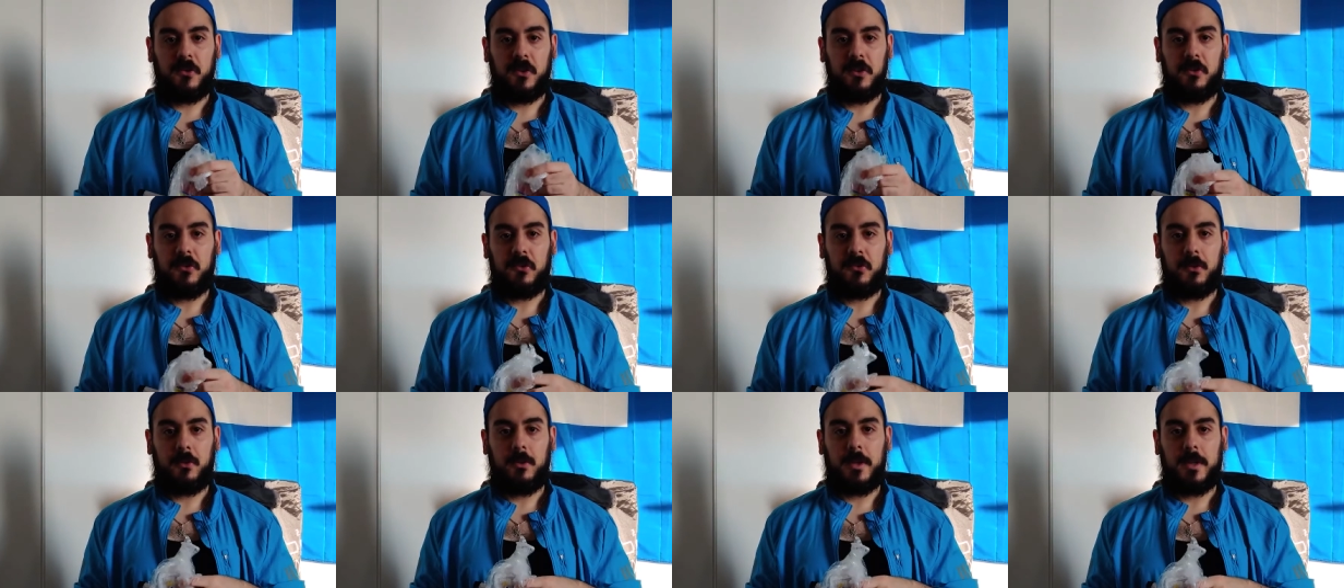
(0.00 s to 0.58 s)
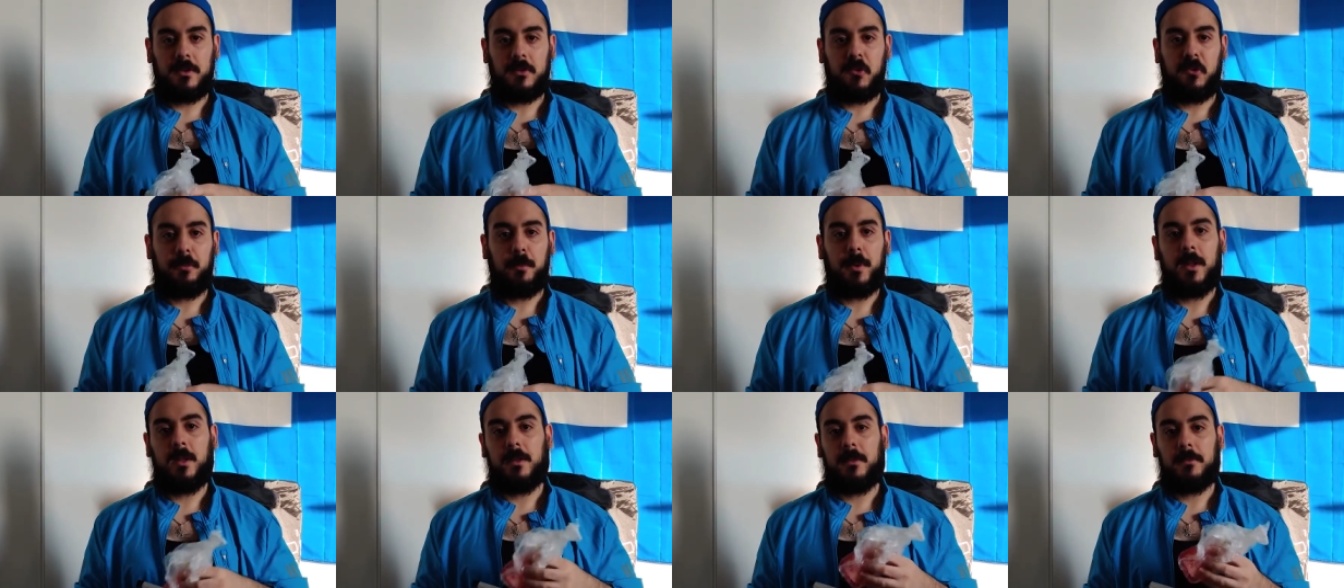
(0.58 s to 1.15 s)
I just don't like the
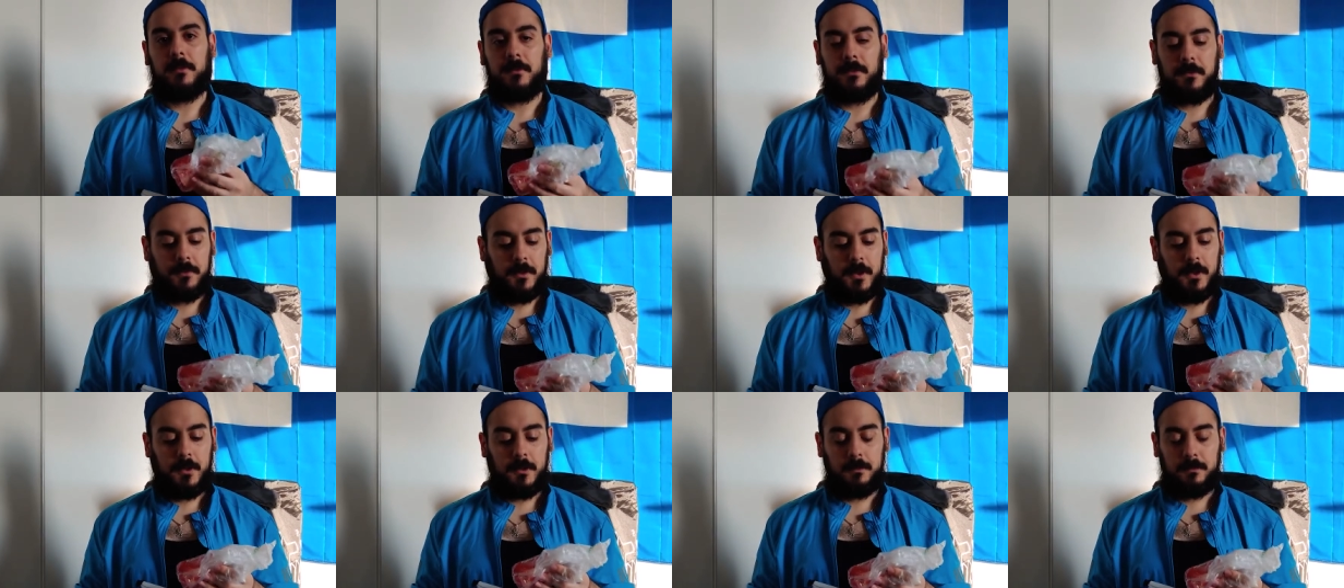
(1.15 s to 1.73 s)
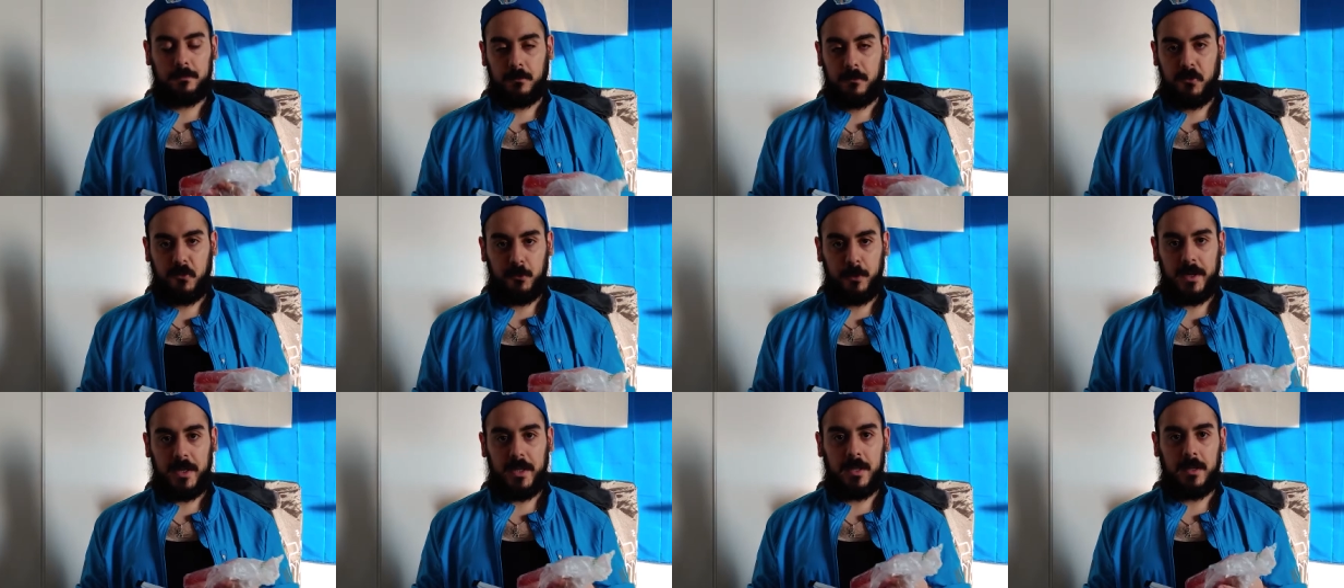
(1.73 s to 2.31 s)
smell of, you know,
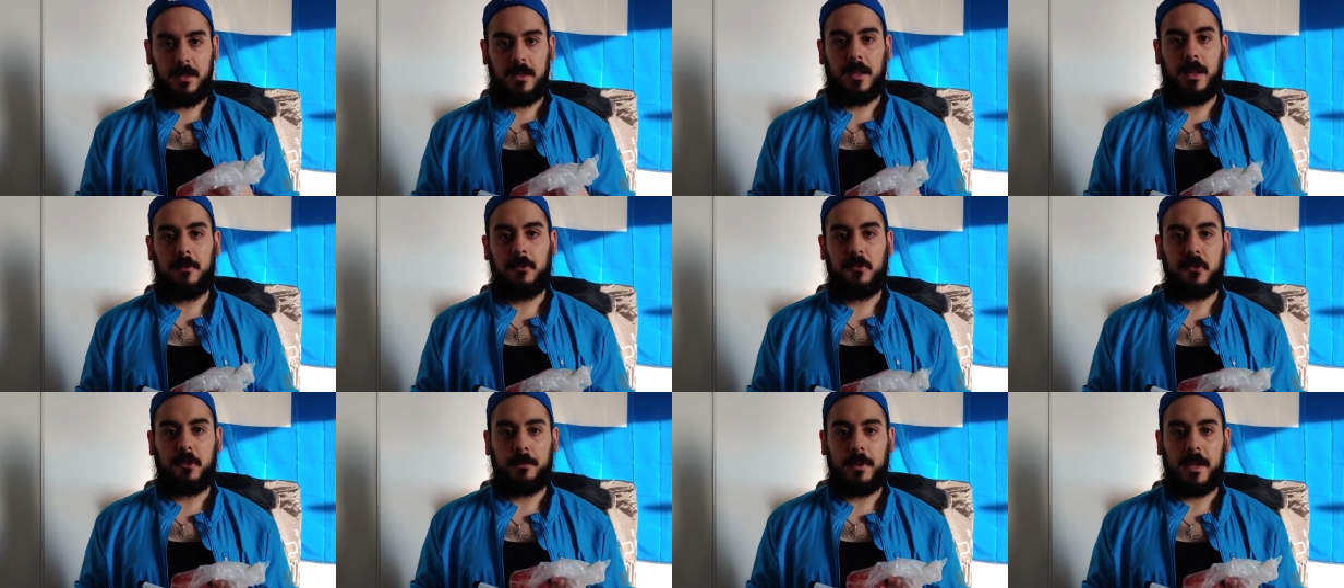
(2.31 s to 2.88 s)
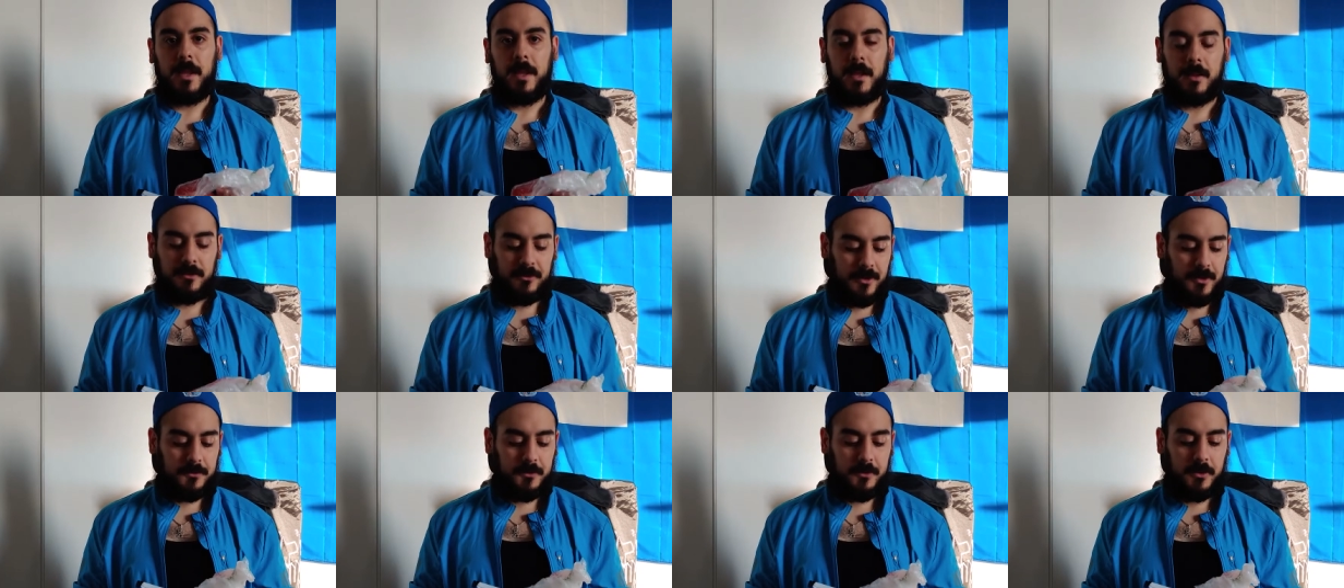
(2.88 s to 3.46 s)
sweaty gloves on my
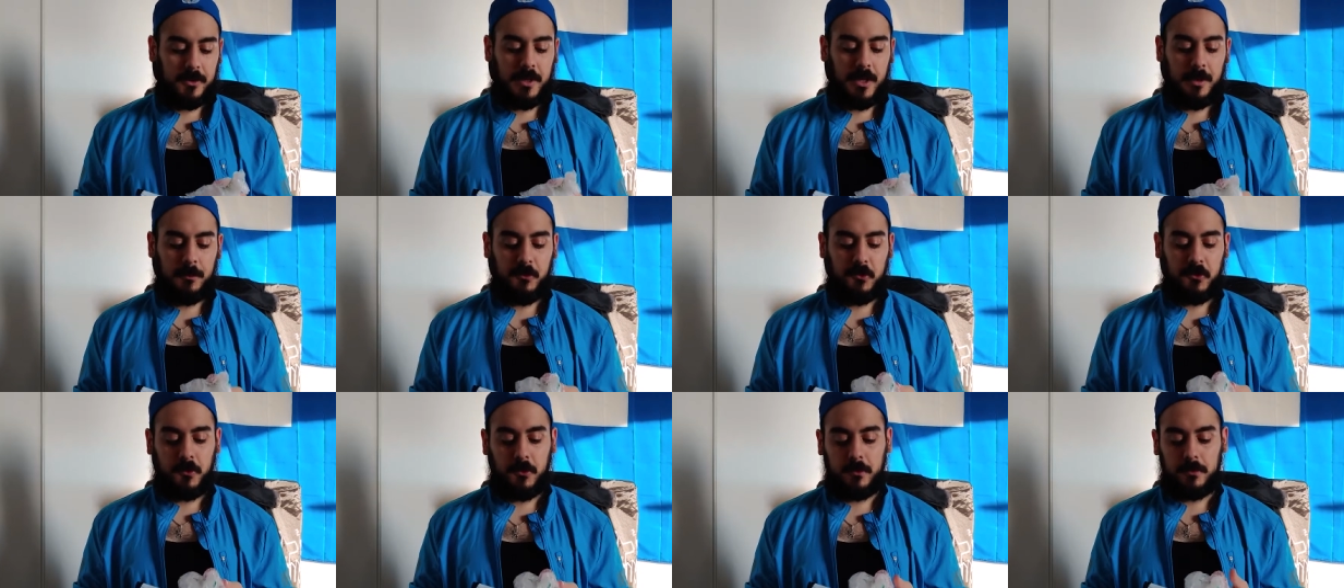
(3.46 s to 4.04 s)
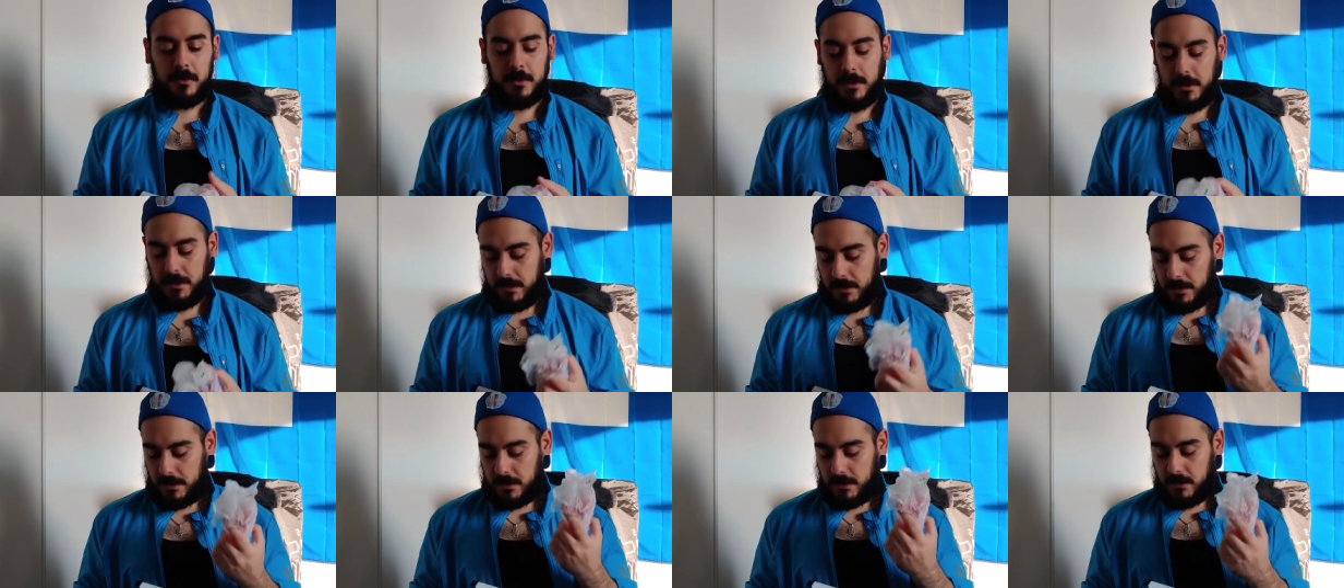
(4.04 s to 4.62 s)
hands after a game, so
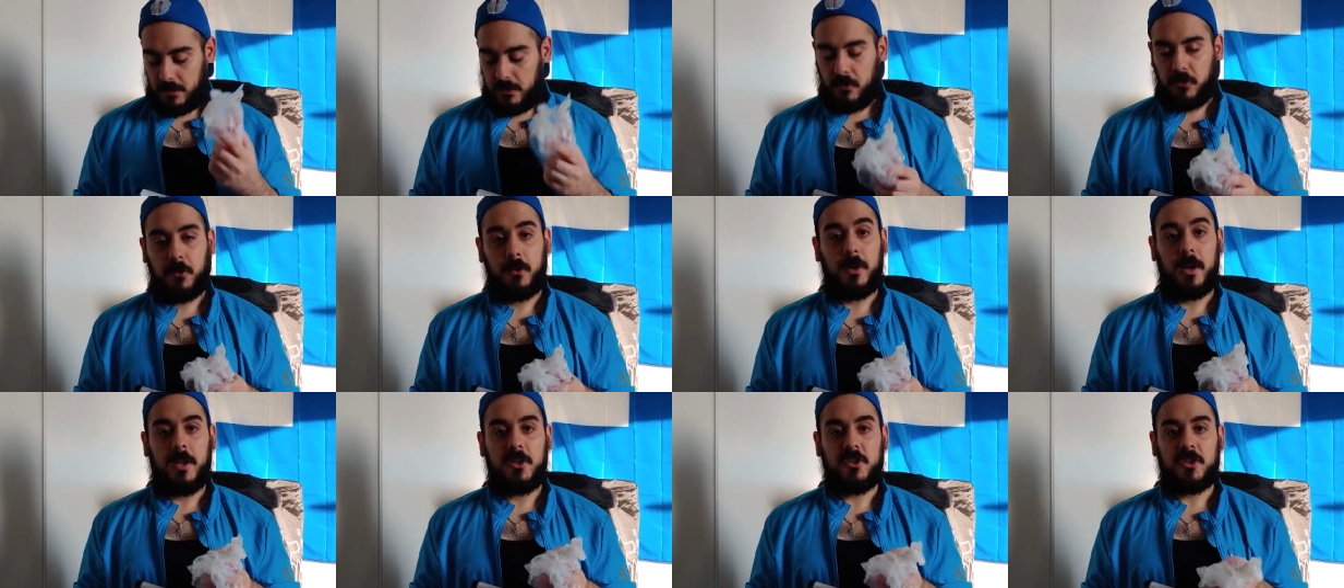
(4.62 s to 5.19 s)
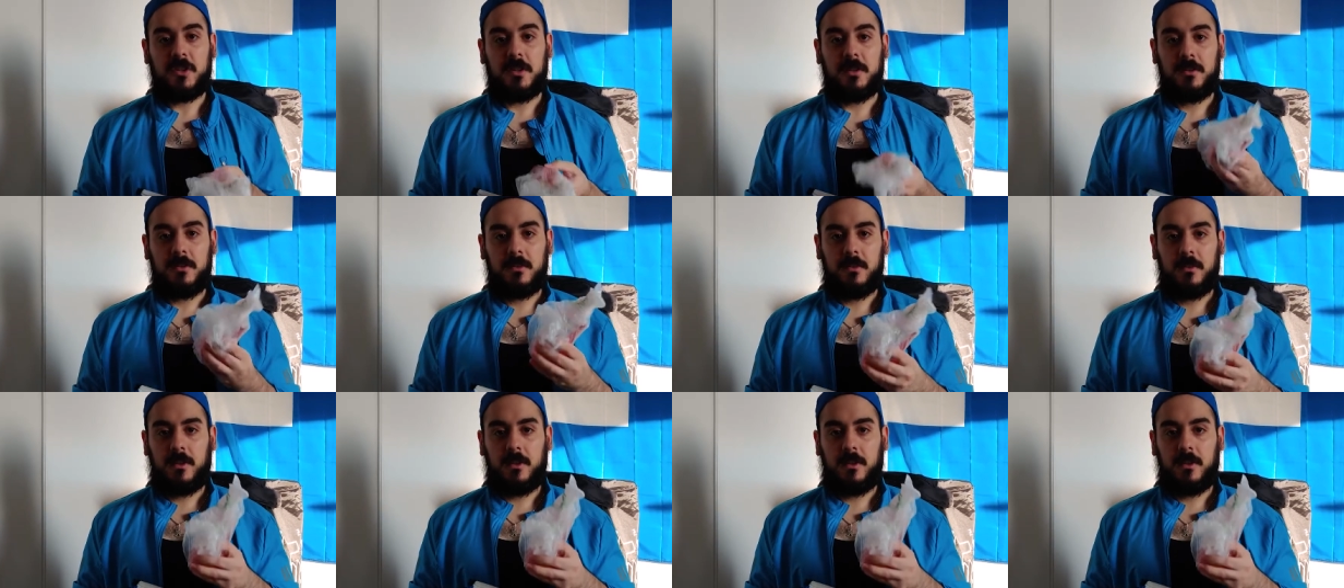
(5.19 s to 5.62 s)
it's good hygiene.